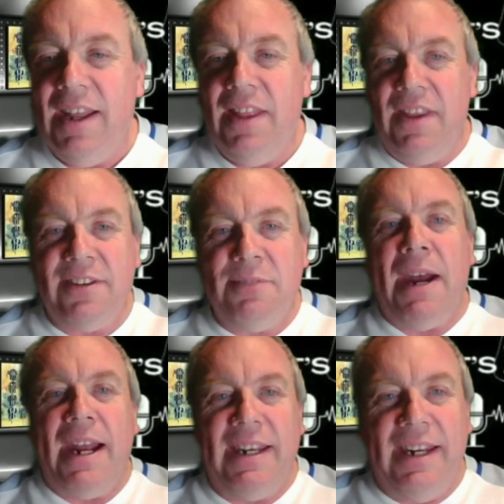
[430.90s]
this
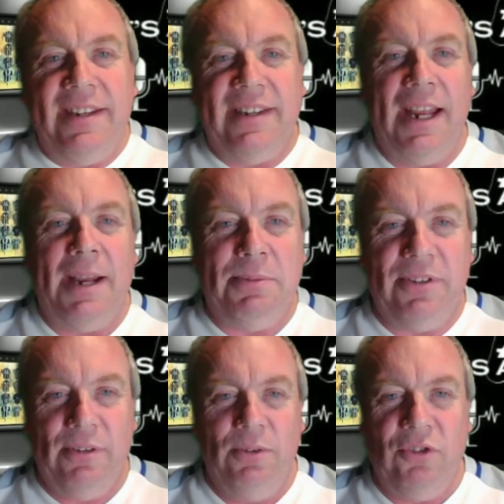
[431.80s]
man is an
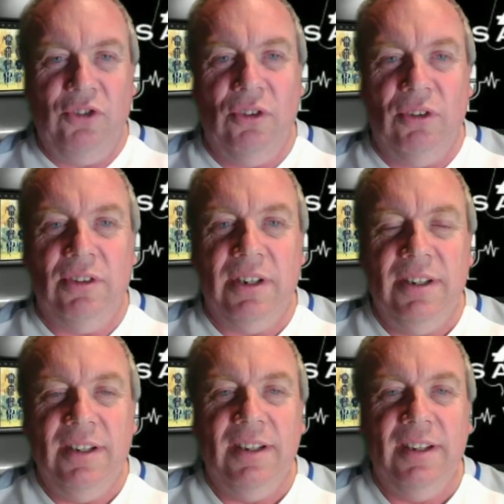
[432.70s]
absolute joke.
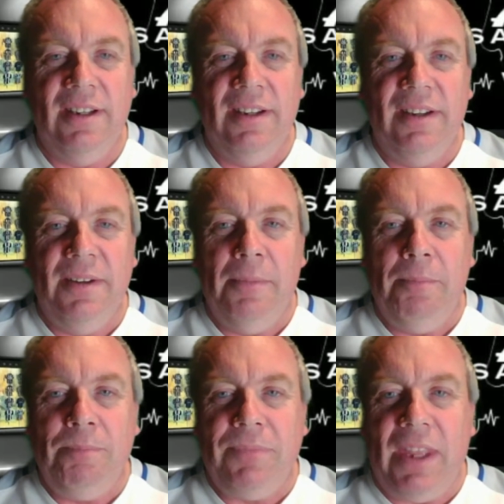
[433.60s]

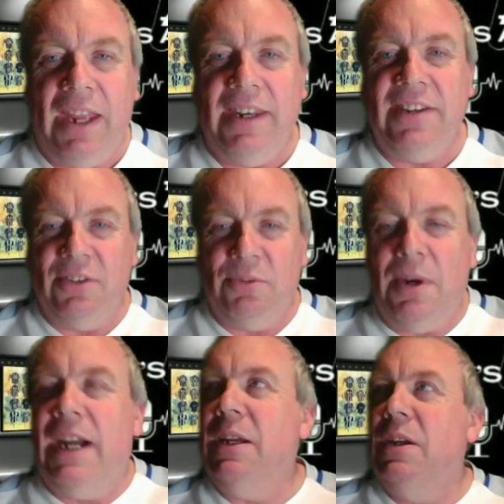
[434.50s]
And this is
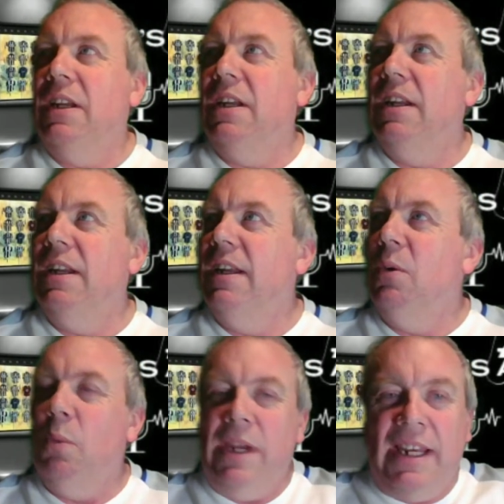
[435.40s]
why
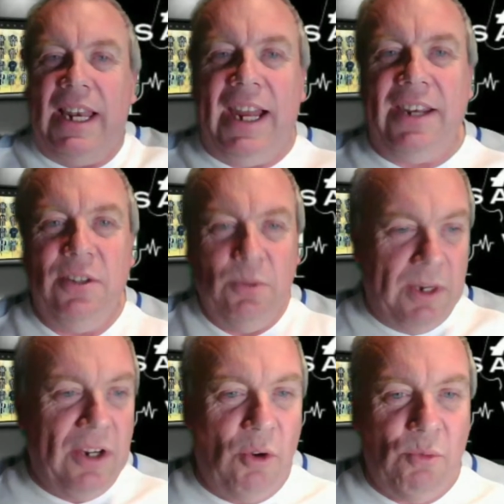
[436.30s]
we're glad
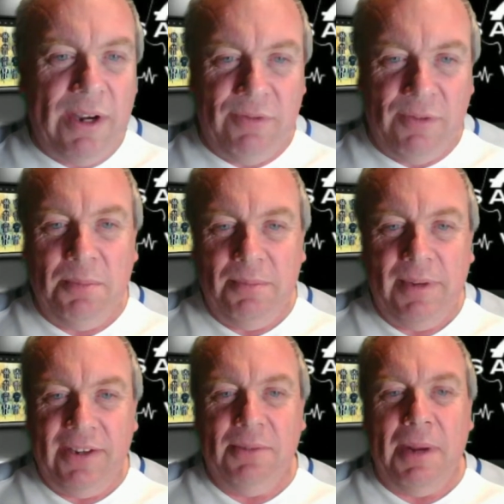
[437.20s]
we got rid of him
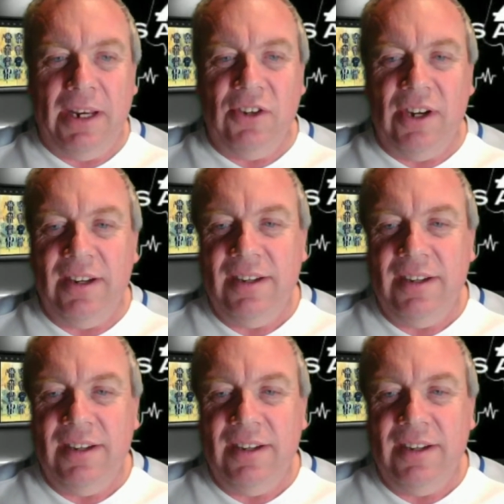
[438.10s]
as a manager.